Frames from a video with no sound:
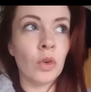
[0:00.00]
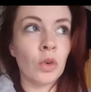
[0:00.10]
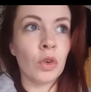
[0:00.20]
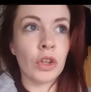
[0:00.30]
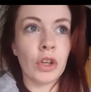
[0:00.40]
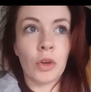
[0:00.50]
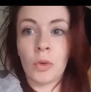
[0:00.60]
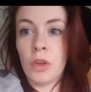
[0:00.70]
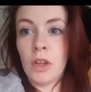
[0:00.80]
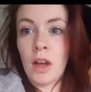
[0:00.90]
or, you
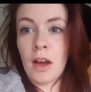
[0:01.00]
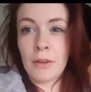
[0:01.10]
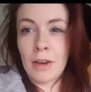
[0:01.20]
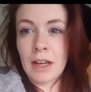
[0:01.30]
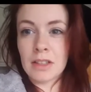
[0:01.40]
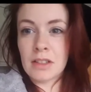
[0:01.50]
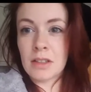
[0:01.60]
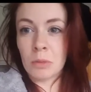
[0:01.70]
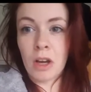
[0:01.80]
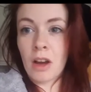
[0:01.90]
know, I've had
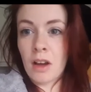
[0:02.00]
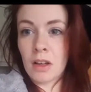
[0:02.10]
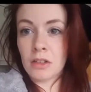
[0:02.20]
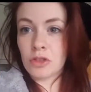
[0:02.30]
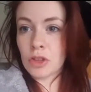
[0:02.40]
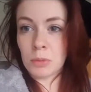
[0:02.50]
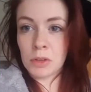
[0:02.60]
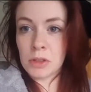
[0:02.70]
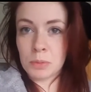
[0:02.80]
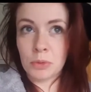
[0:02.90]
some car
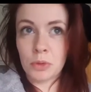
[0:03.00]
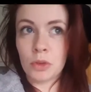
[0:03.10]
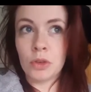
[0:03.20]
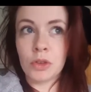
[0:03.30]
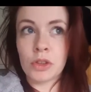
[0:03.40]
troubles before,